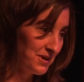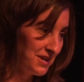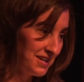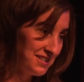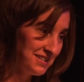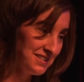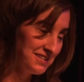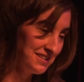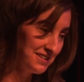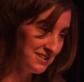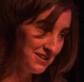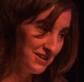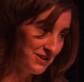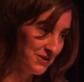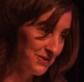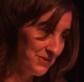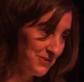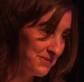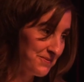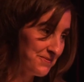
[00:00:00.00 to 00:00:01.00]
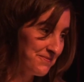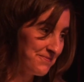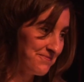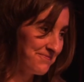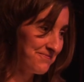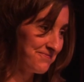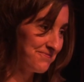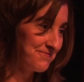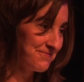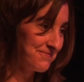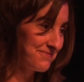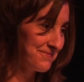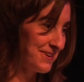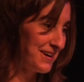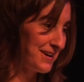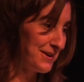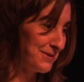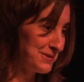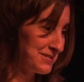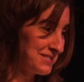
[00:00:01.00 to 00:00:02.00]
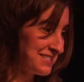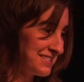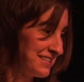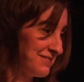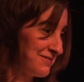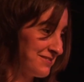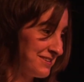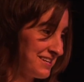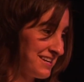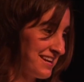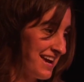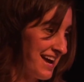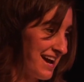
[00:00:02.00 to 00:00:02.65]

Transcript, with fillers: I didn't know I was even